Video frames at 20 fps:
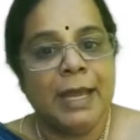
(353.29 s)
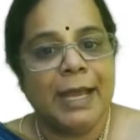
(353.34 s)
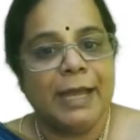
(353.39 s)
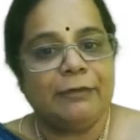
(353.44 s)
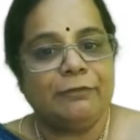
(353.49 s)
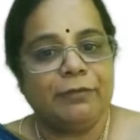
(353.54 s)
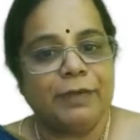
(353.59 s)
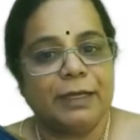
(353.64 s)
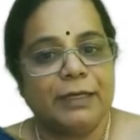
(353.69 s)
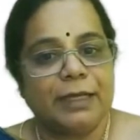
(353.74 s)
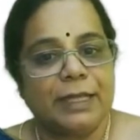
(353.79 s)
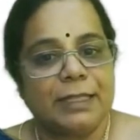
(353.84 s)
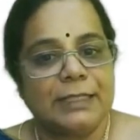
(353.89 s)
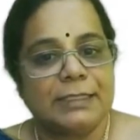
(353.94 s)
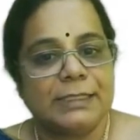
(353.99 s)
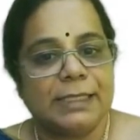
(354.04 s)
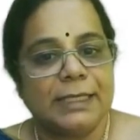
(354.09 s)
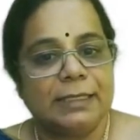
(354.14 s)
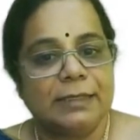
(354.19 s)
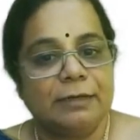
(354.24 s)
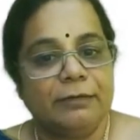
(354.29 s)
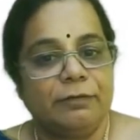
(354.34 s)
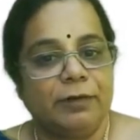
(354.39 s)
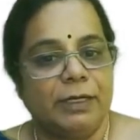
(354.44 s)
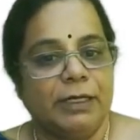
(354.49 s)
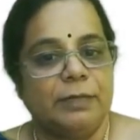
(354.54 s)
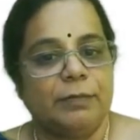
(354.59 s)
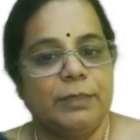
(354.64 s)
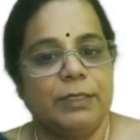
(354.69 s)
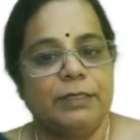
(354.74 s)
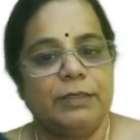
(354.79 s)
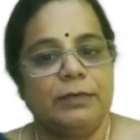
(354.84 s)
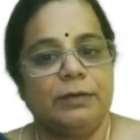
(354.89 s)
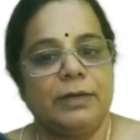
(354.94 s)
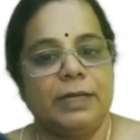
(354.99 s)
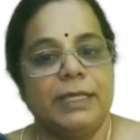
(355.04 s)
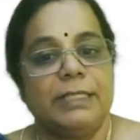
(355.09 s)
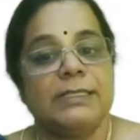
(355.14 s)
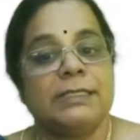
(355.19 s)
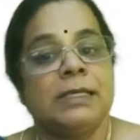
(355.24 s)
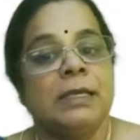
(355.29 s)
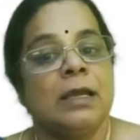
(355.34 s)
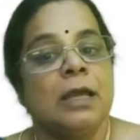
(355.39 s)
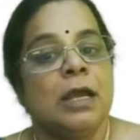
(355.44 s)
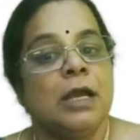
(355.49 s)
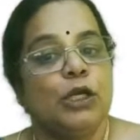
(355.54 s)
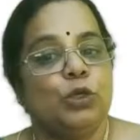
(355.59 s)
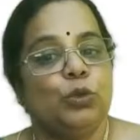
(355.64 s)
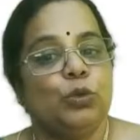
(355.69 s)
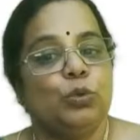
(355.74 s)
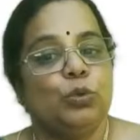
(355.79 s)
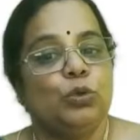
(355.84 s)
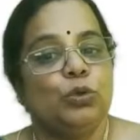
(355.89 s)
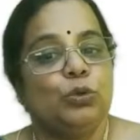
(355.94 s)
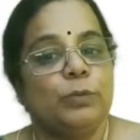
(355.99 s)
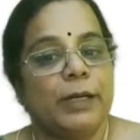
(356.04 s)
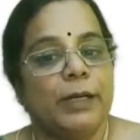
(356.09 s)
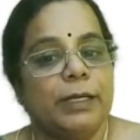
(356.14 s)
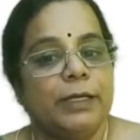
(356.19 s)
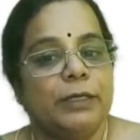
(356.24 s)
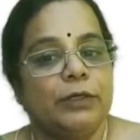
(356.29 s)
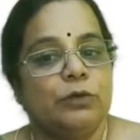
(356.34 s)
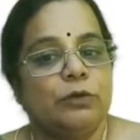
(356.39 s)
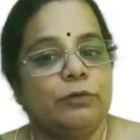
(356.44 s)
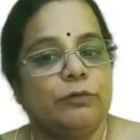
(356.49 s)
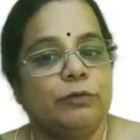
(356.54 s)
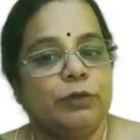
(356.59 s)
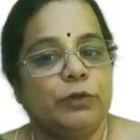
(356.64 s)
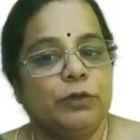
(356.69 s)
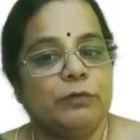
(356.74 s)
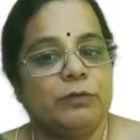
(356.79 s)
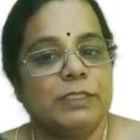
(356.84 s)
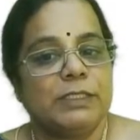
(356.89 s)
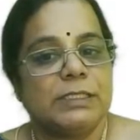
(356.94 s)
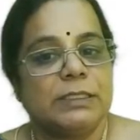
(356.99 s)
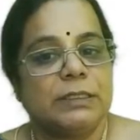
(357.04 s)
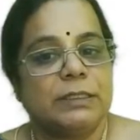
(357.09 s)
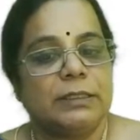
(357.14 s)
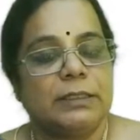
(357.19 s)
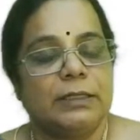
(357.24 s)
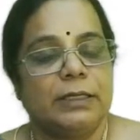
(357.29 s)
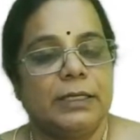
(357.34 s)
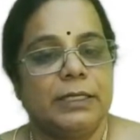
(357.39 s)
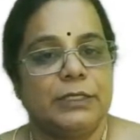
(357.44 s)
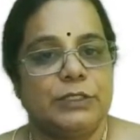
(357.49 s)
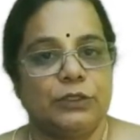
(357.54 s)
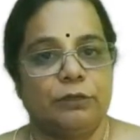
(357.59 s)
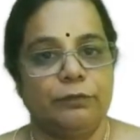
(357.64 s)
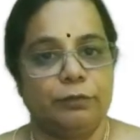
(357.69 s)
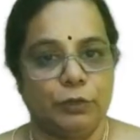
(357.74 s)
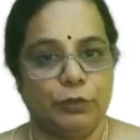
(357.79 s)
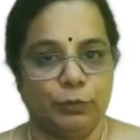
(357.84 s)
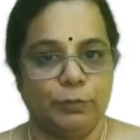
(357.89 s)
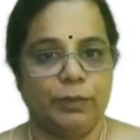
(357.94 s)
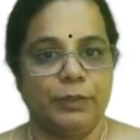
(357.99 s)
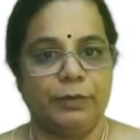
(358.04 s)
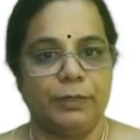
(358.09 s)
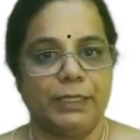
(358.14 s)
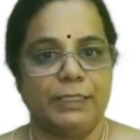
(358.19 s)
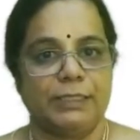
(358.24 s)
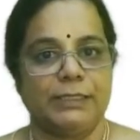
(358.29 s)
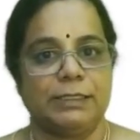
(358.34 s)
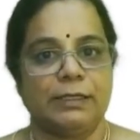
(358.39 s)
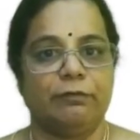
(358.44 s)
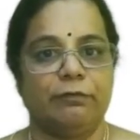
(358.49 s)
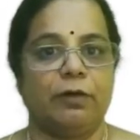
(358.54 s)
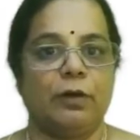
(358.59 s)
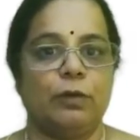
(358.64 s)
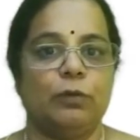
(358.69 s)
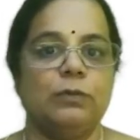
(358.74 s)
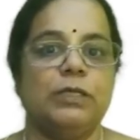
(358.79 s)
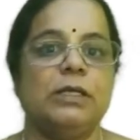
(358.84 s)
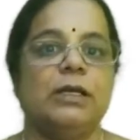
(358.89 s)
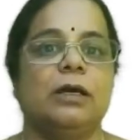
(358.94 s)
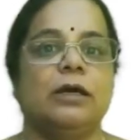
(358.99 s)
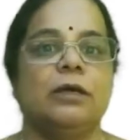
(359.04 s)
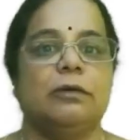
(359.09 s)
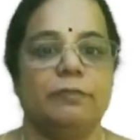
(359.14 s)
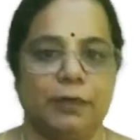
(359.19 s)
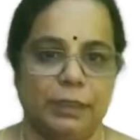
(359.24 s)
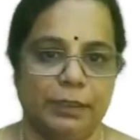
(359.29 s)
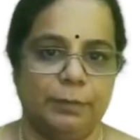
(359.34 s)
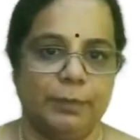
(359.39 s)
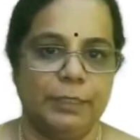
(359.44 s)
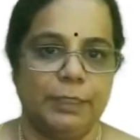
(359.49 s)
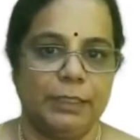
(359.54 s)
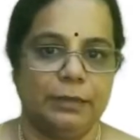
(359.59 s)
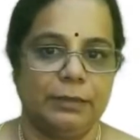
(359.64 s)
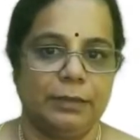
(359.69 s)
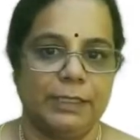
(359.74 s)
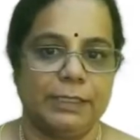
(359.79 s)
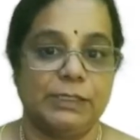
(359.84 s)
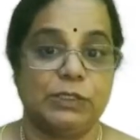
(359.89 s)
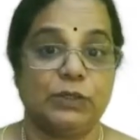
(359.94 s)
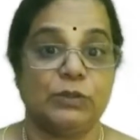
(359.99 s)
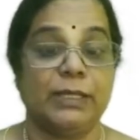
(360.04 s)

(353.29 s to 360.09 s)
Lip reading: In fact, I'll say that fundamental rights 2 to 22 of Universal Declaration of Human Rights are found in our fundamental rights.